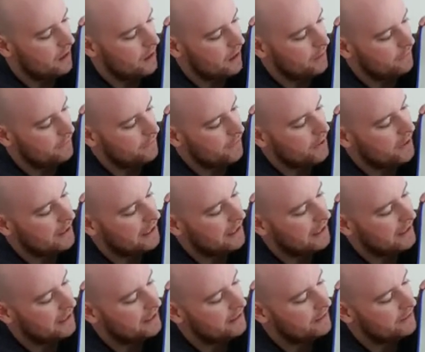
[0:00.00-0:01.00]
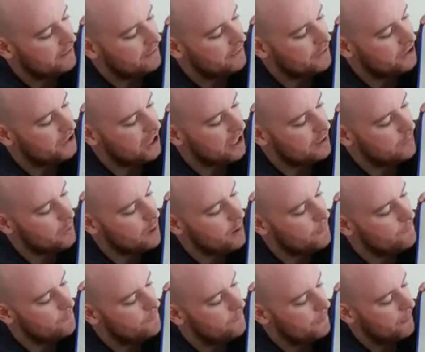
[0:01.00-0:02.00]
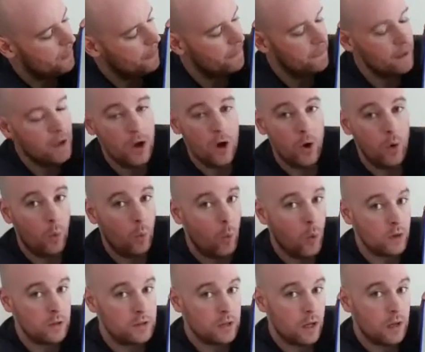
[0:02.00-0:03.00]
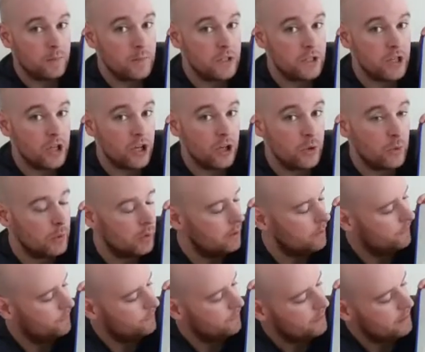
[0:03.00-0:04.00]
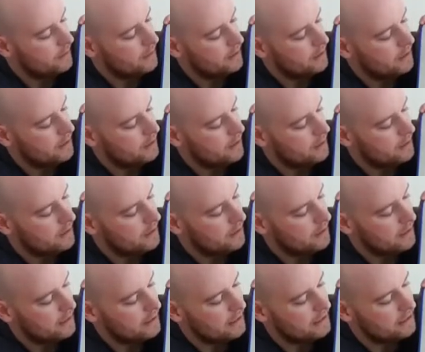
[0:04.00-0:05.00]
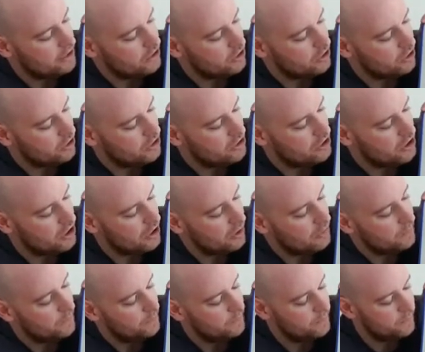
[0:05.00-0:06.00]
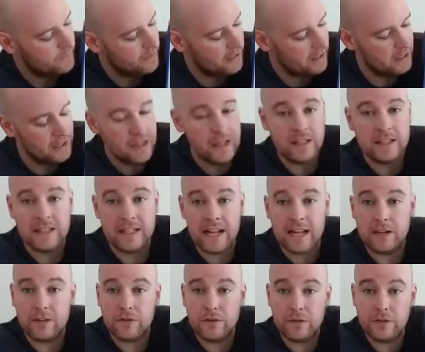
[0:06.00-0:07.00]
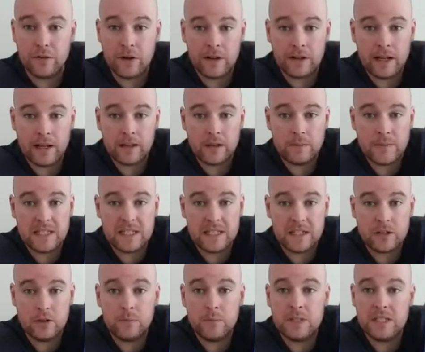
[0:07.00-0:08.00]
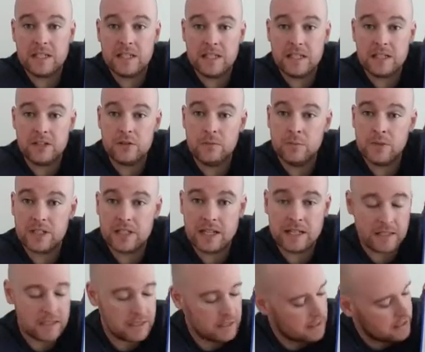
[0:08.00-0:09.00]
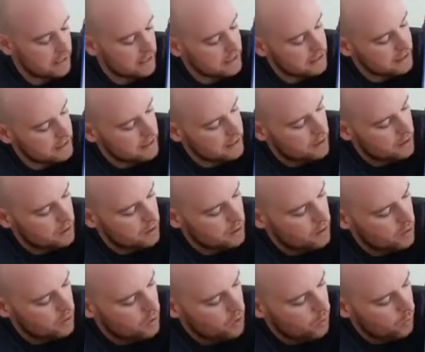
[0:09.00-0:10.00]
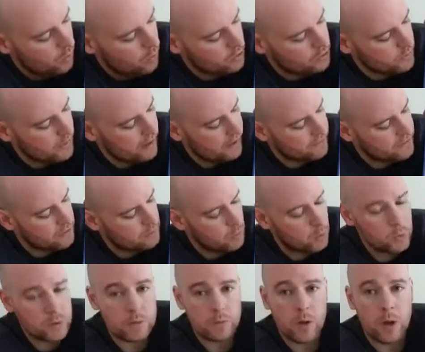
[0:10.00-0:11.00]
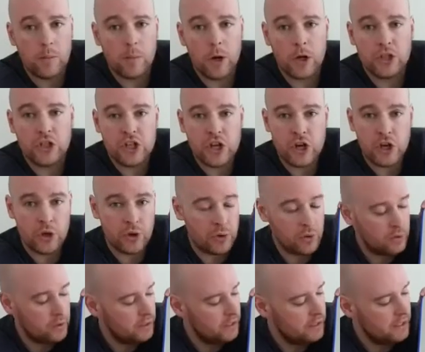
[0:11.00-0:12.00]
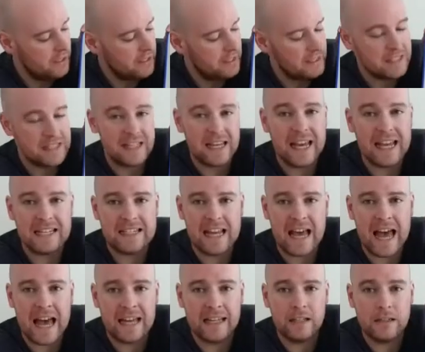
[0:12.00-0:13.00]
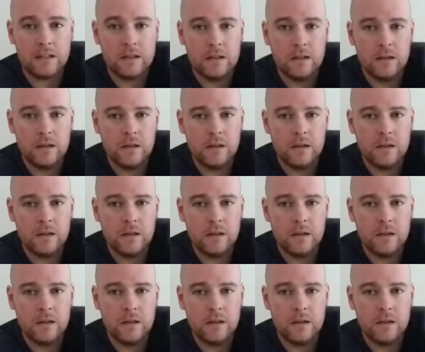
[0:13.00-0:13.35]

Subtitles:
And finally, for chili 1, 1 times 2 is just 2. Did any of you find out the missing numbers in these number sentences? What do I have to multiply by 2 to get to 8?